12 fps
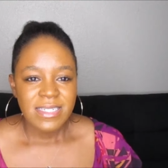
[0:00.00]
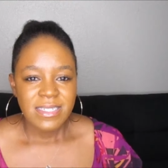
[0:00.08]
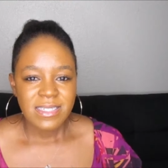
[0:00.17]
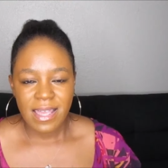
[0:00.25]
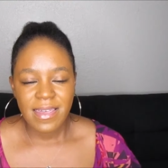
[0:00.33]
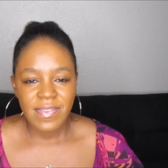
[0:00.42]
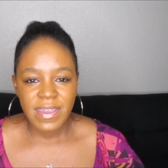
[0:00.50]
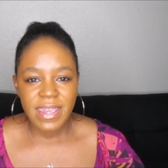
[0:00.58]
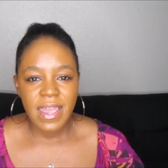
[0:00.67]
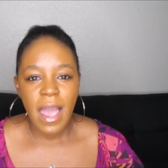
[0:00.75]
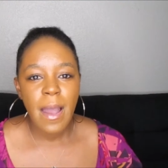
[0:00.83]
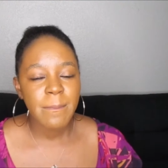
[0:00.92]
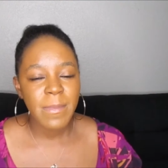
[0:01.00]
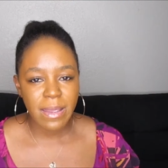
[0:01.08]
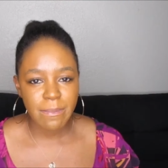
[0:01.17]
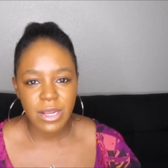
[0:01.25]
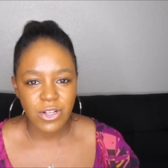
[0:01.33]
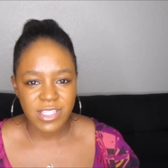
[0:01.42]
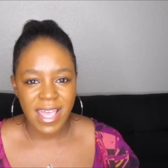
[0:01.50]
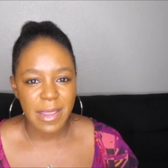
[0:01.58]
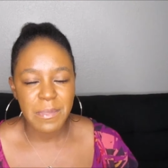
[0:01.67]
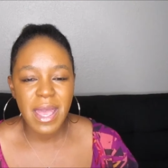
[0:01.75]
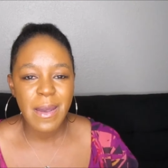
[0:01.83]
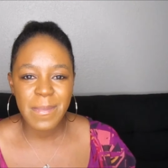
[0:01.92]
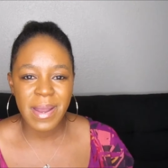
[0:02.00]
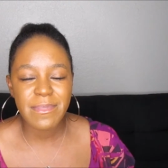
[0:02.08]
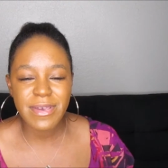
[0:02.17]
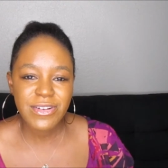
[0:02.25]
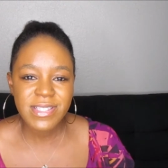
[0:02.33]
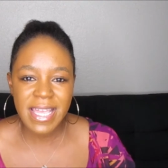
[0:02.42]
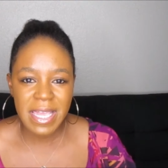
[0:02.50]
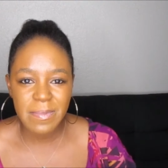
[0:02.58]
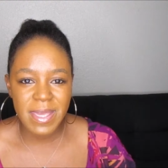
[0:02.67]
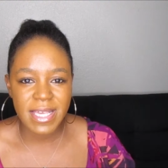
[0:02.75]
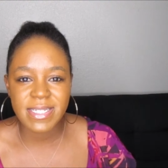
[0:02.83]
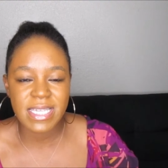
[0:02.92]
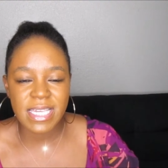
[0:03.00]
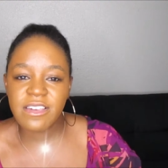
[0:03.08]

Secondly, my middle name. My middle name is